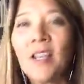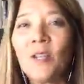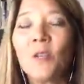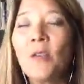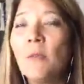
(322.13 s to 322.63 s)

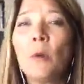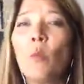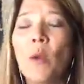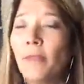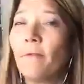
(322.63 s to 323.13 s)
So number
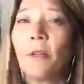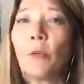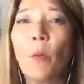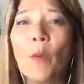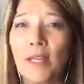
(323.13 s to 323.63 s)
one, the first
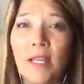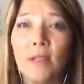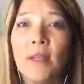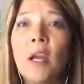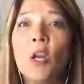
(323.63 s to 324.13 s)
point
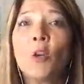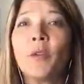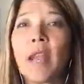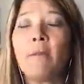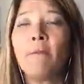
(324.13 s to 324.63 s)
is
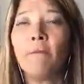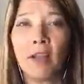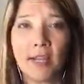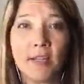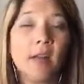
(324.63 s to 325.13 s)
create
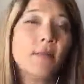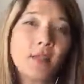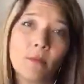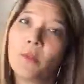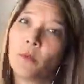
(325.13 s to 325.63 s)
fun of
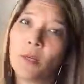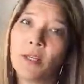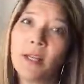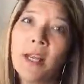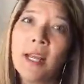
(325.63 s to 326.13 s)
some sort.